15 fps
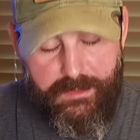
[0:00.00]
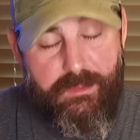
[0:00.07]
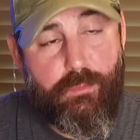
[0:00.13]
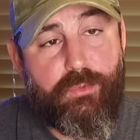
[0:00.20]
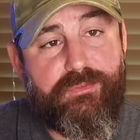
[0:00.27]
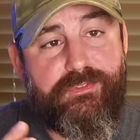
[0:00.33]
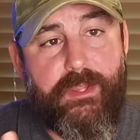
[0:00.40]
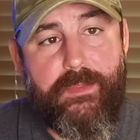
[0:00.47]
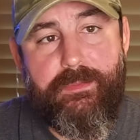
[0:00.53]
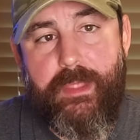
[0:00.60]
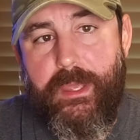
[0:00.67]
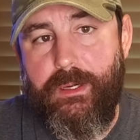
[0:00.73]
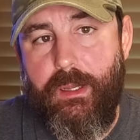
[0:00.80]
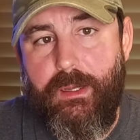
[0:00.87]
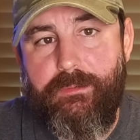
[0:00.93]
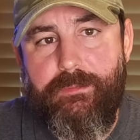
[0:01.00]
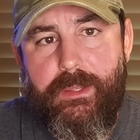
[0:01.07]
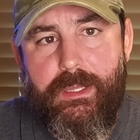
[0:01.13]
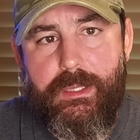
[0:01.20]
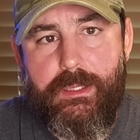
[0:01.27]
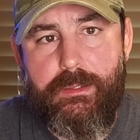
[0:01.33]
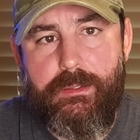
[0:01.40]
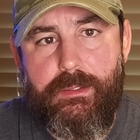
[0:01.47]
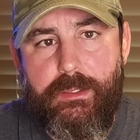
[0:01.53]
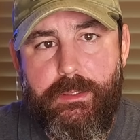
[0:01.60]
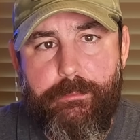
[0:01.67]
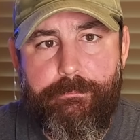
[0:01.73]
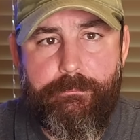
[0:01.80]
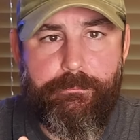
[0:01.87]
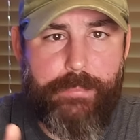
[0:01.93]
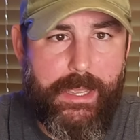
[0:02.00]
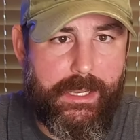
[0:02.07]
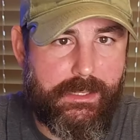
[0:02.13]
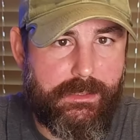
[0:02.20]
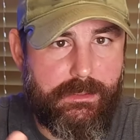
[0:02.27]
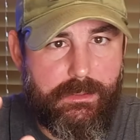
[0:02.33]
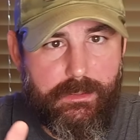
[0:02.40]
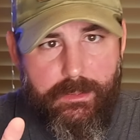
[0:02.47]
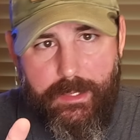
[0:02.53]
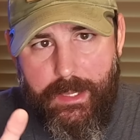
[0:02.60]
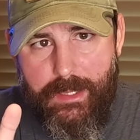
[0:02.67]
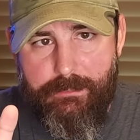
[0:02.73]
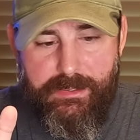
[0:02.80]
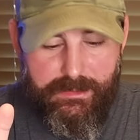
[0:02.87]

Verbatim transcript: then we'll send that off. And uh, packet can be a